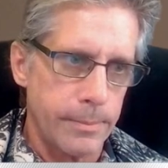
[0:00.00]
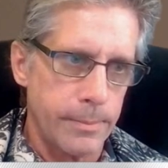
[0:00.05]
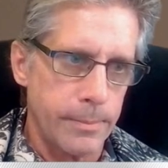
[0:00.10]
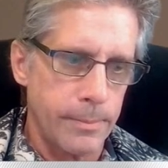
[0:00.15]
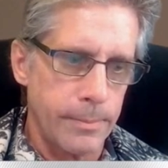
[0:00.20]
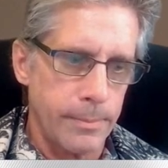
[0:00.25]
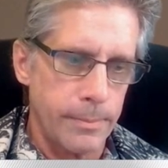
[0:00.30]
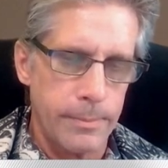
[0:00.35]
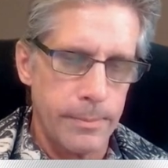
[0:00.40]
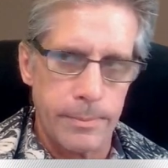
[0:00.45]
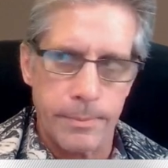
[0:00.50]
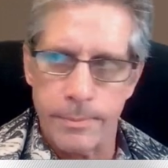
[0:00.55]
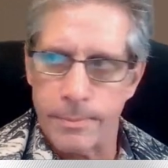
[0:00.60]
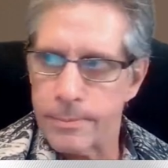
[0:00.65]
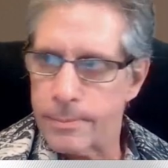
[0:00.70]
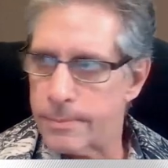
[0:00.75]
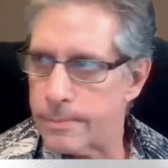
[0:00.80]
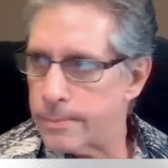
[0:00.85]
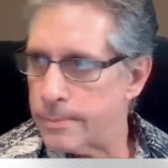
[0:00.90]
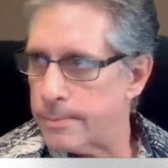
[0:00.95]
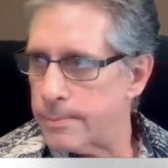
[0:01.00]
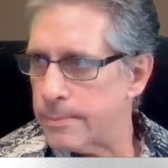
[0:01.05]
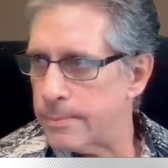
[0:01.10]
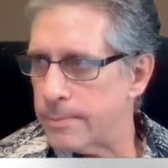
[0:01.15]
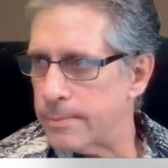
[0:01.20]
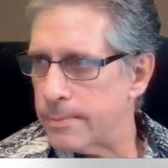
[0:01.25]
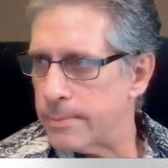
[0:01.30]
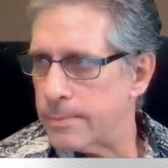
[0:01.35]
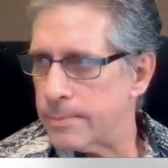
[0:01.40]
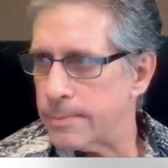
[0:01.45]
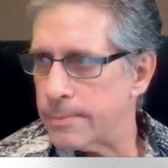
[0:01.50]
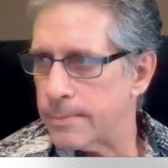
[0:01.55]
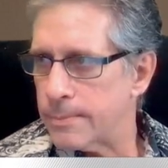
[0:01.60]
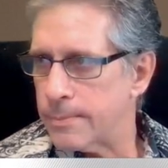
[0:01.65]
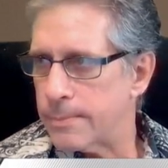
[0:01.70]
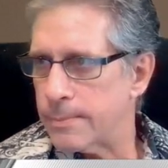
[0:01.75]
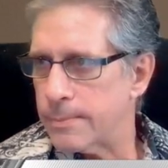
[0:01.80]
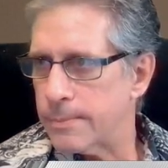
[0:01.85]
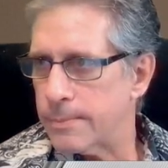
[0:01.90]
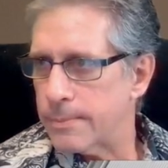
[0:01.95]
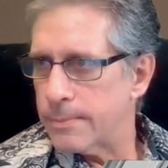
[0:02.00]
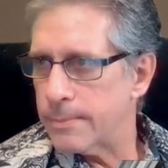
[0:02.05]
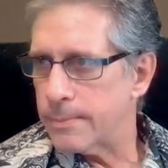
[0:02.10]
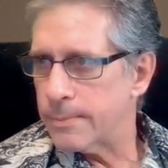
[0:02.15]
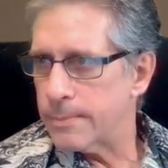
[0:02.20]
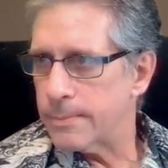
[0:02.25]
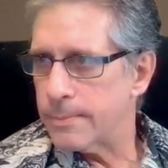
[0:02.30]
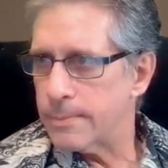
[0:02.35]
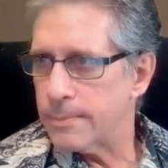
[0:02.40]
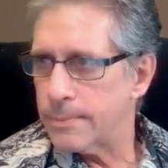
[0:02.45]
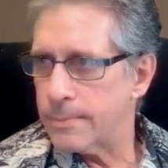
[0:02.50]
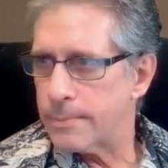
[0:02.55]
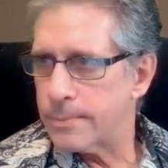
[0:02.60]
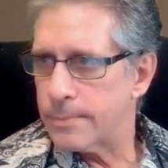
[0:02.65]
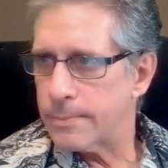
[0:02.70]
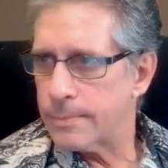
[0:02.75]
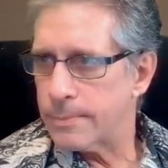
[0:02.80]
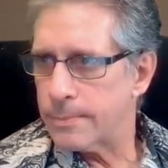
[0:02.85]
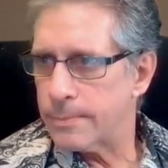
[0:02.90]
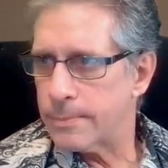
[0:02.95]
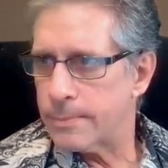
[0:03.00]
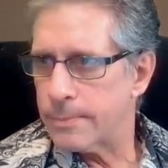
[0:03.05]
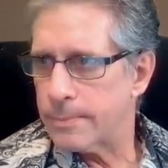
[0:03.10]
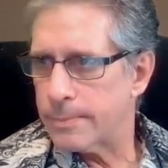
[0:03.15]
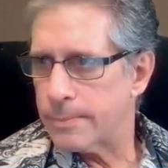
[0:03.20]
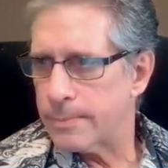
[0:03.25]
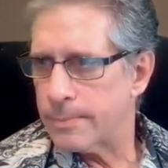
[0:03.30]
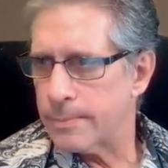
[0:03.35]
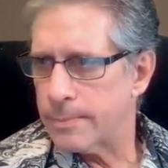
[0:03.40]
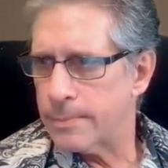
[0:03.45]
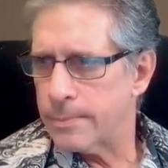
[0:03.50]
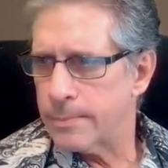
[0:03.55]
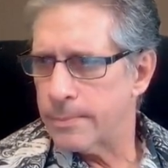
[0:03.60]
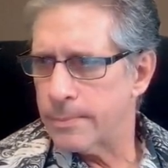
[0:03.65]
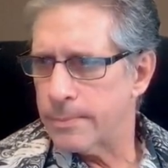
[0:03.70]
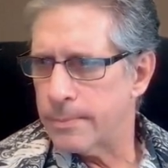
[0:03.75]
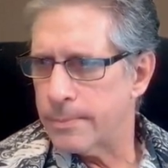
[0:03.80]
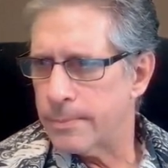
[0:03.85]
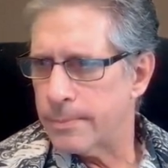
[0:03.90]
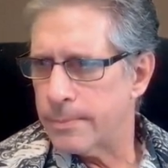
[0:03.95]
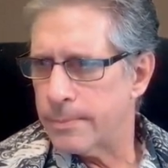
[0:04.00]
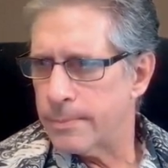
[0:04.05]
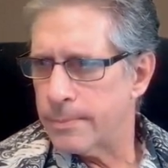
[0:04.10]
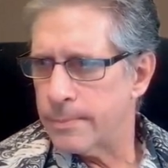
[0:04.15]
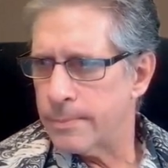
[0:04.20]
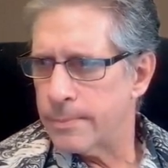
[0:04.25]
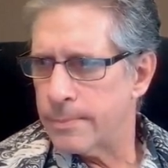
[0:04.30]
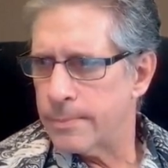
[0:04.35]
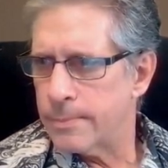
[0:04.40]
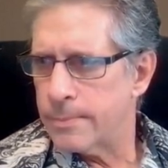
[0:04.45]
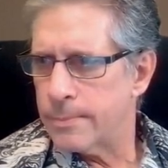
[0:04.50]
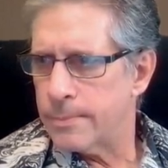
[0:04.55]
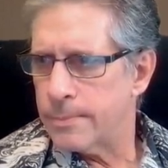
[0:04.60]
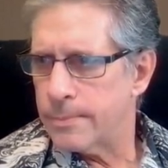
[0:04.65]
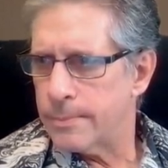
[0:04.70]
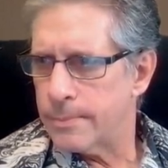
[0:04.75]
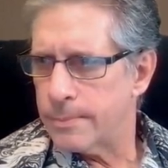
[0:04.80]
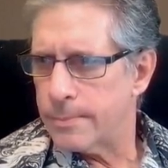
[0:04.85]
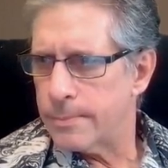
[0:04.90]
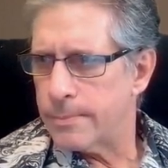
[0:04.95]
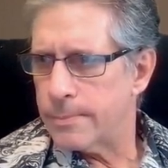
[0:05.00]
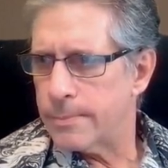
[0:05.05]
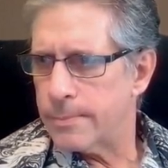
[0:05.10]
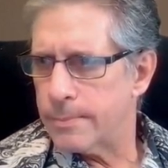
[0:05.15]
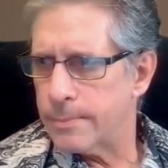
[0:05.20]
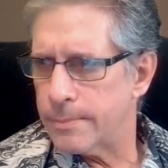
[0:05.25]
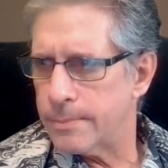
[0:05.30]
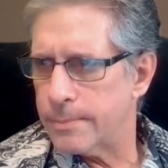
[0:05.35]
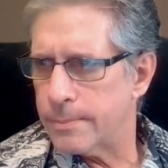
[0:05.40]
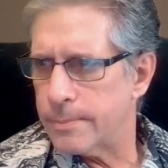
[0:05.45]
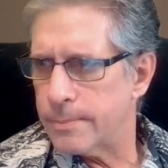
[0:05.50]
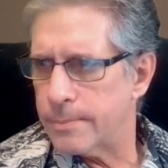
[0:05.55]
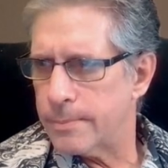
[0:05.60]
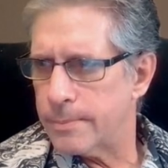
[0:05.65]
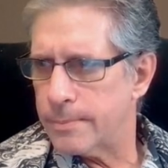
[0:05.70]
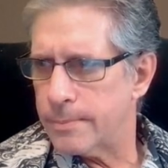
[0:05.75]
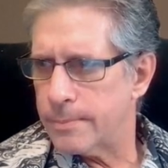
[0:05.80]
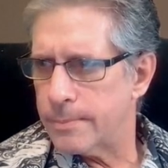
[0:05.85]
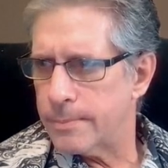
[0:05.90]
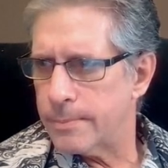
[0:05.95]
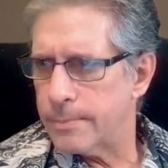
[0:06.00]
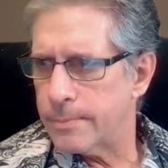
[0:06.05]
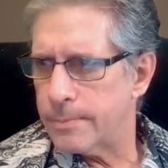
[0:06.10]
No words are spoken by the person on screen.